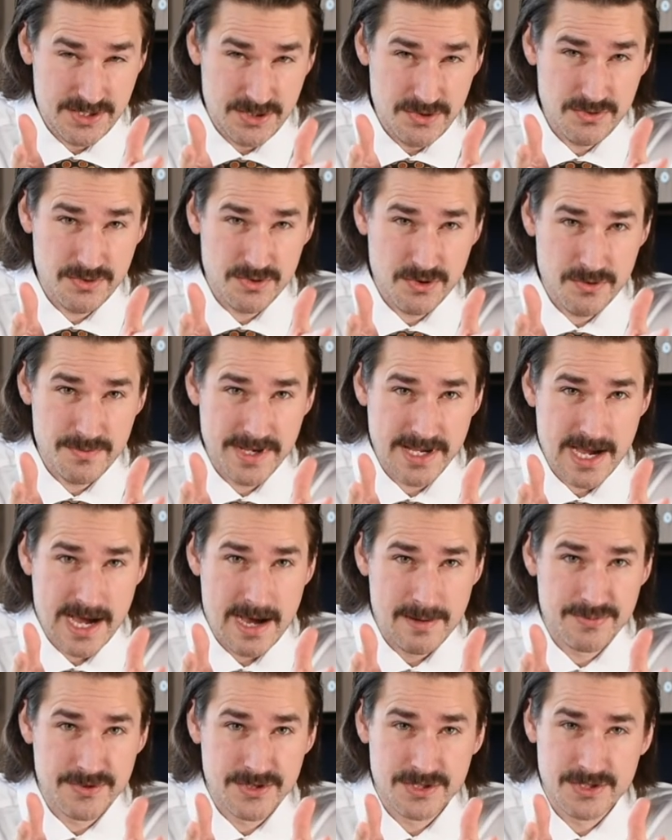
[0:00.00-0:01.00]
two grooming
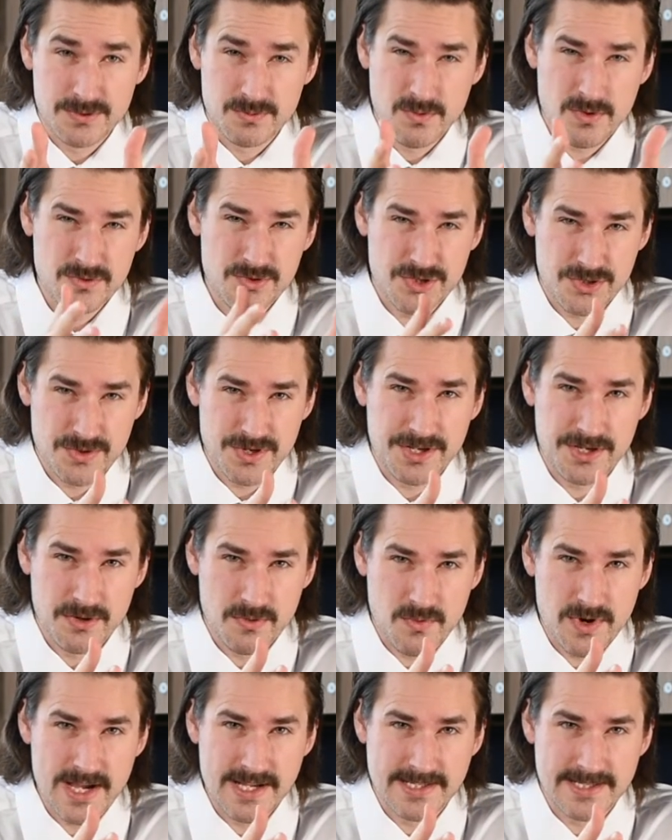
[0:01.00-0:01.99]
options won't shrink
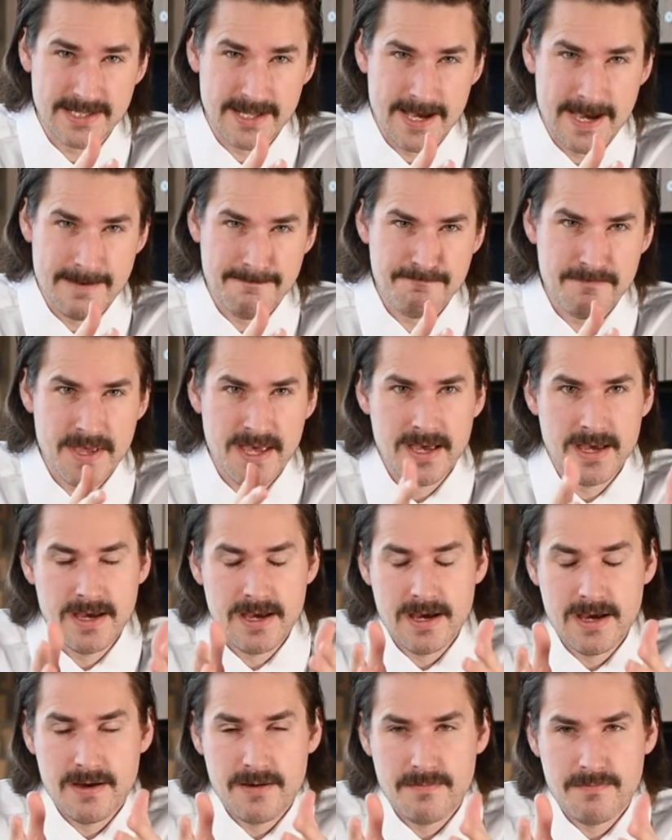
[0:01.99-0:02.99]
your waistline,
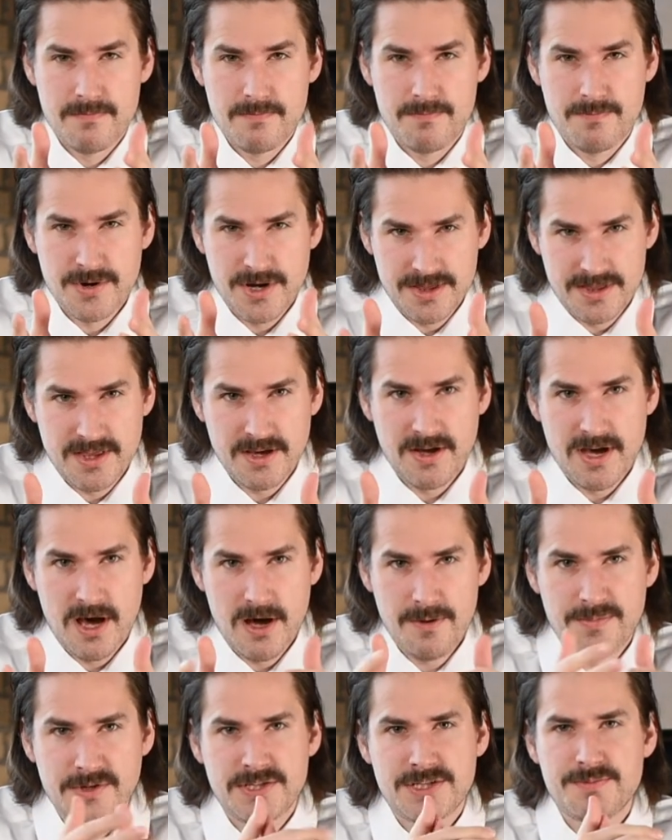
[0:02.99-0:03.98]
but they'll
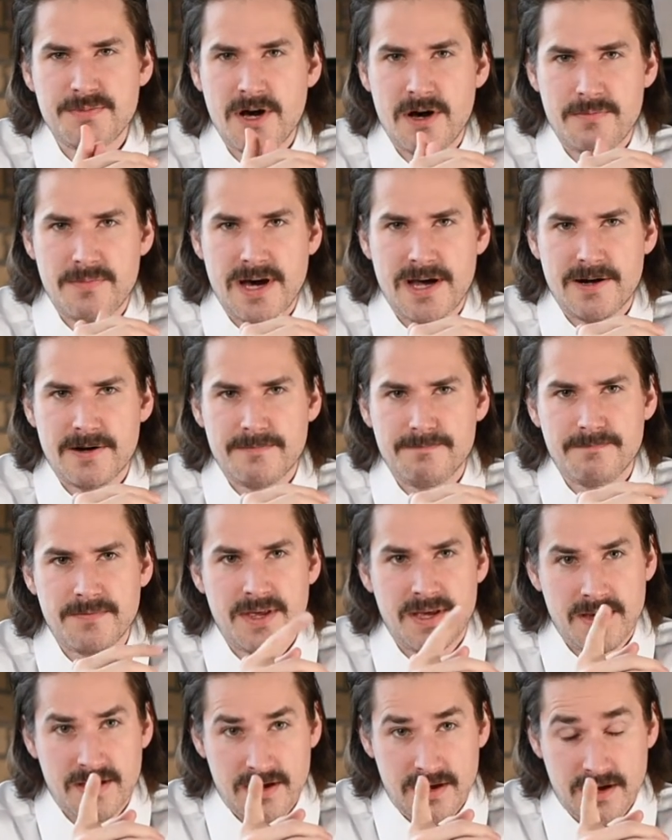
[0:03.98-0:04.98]
help you smell better.
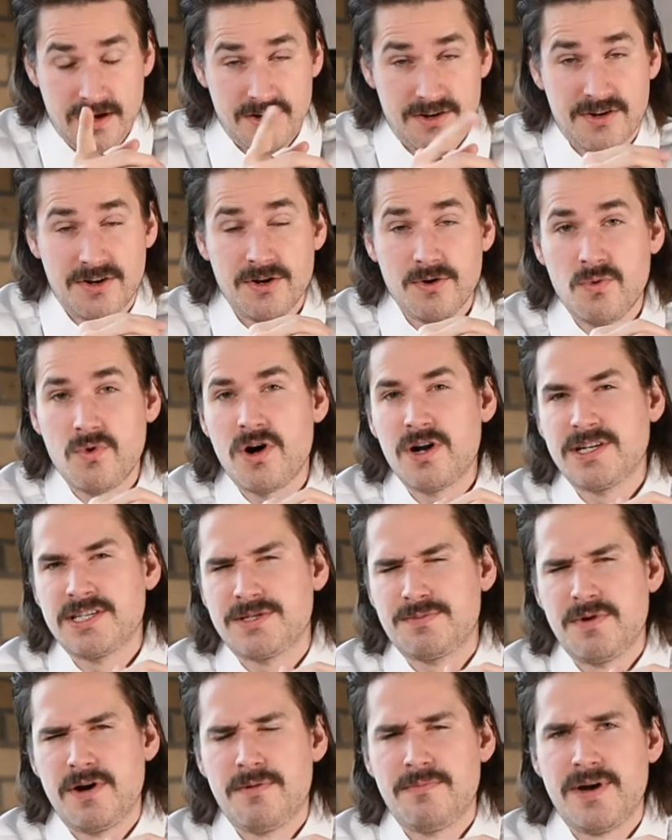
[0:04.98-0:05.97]
And you're gonna wanna
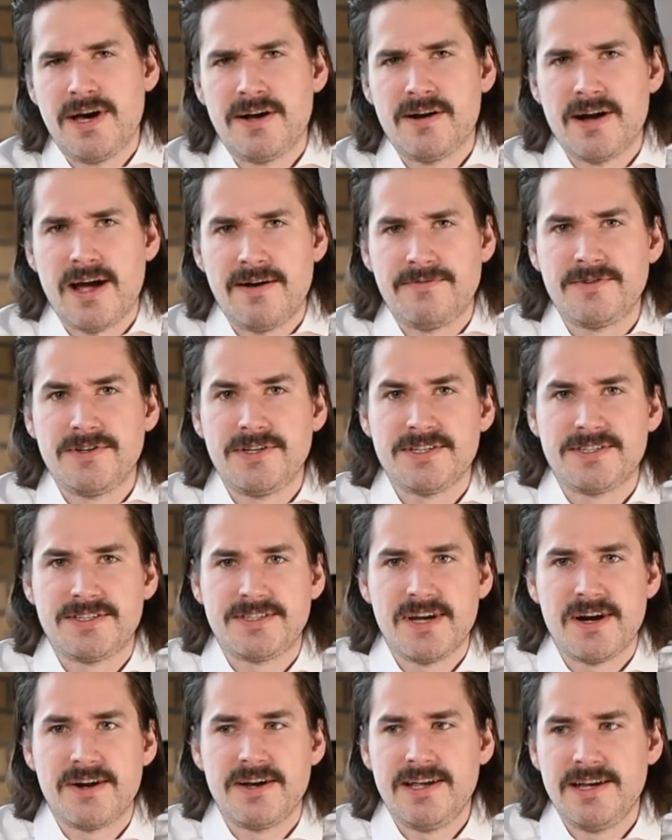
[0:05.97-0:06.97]
smell better after you
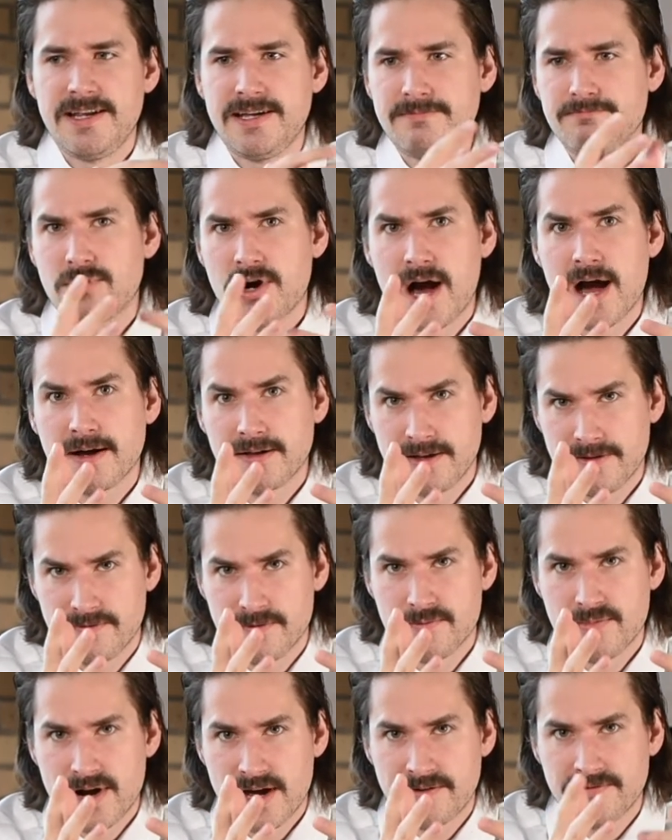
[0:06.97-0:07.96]
start eating broccoli
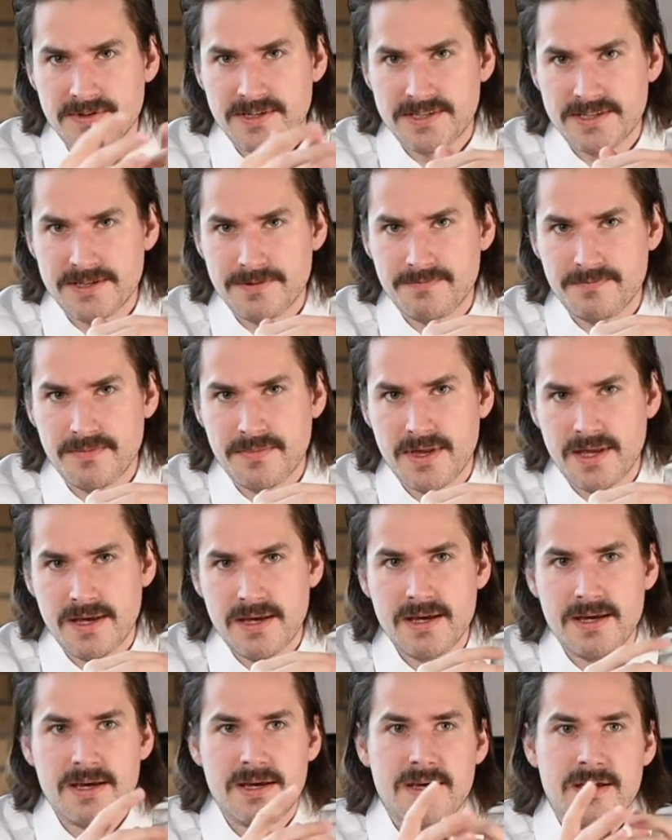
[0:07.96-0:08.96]
for breakfast.
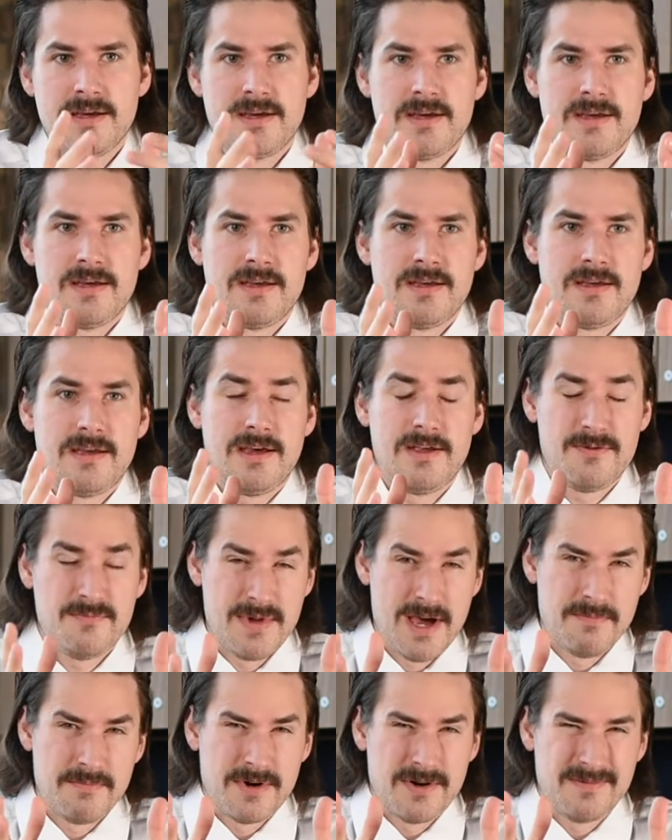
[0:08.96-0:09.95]
And
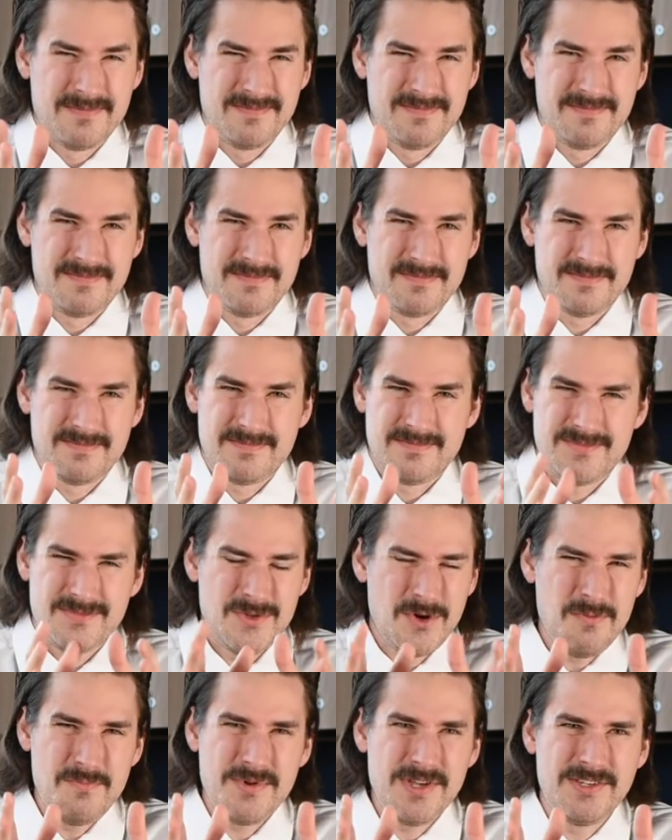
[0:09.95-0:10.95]
remember,
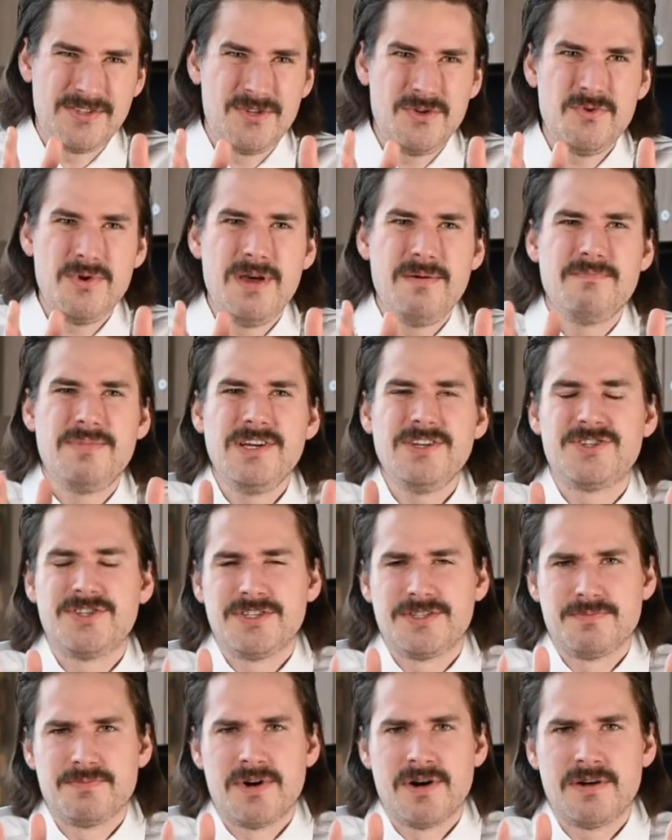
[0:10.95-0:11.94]
don't be too
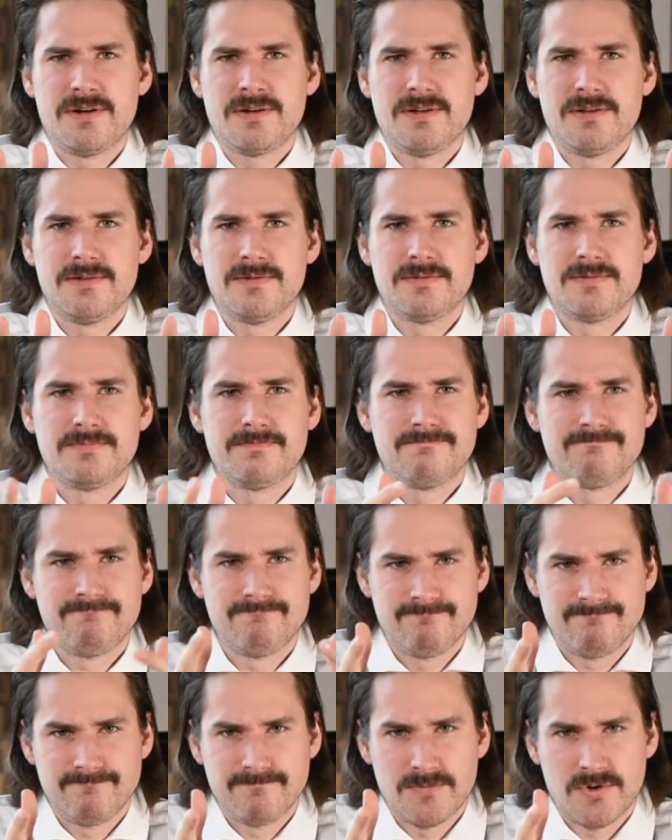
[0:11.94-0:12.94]
ambitious, Mark,
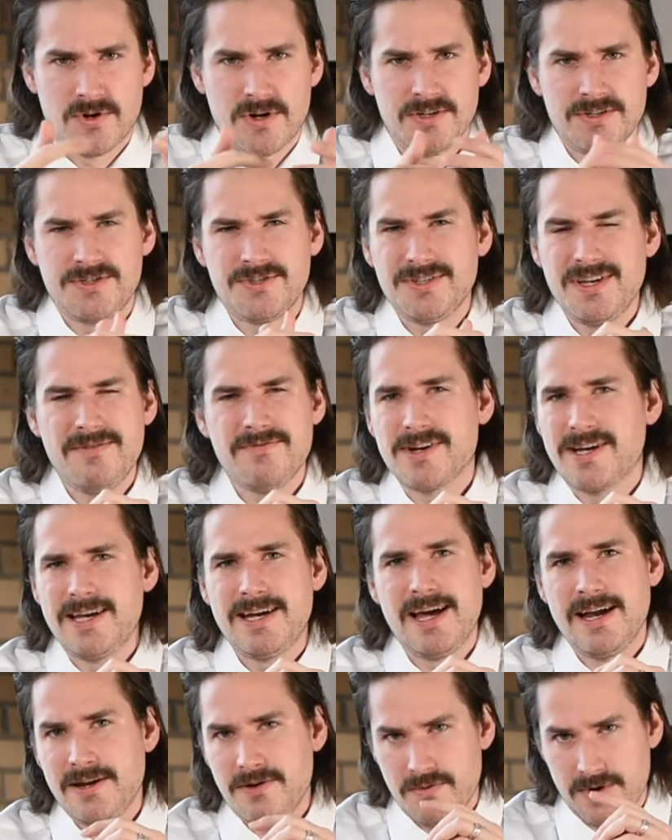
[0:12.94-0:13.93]
or else you'll never
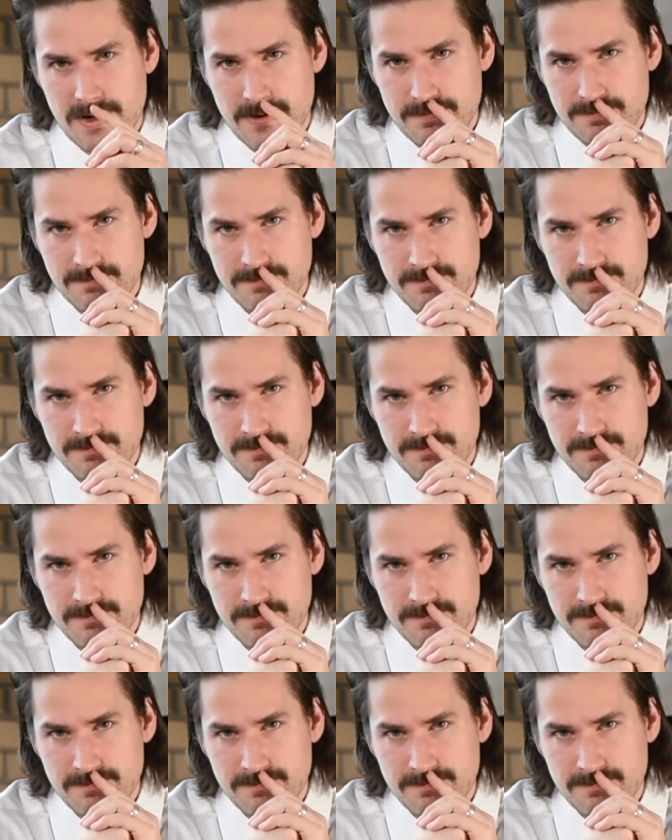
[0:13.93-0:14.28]
get anywhere.